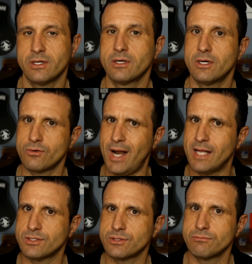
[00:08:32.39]

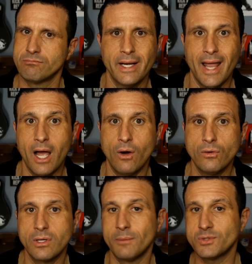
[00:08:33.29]
Congrats. Now
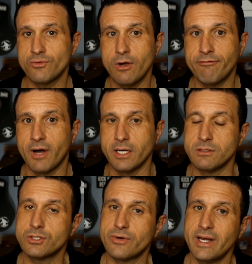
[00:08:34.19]
comes the real fun,
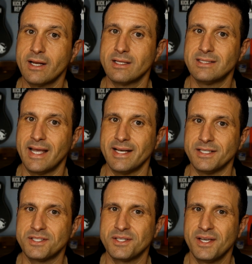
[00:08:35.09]
screening the
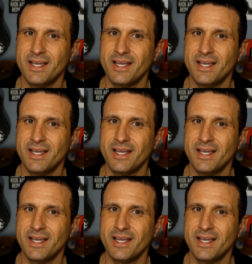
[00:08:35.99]
tenants.